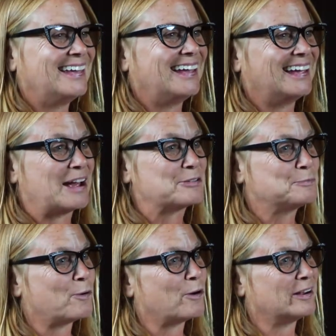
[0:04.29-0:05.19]
and I was
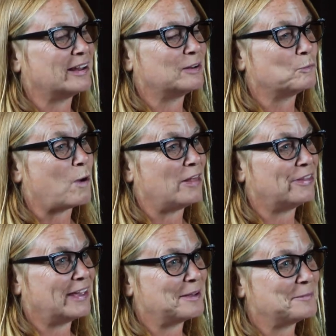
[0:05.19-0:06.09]
born in
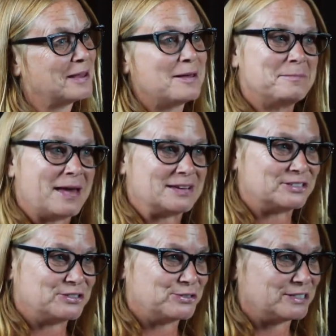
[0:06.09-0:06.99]
Waltham,
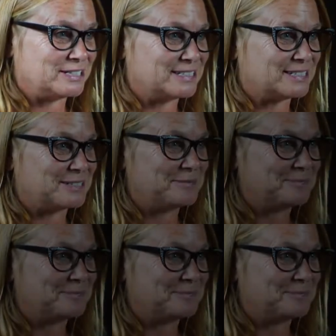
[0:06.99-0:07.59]
Massachusetts.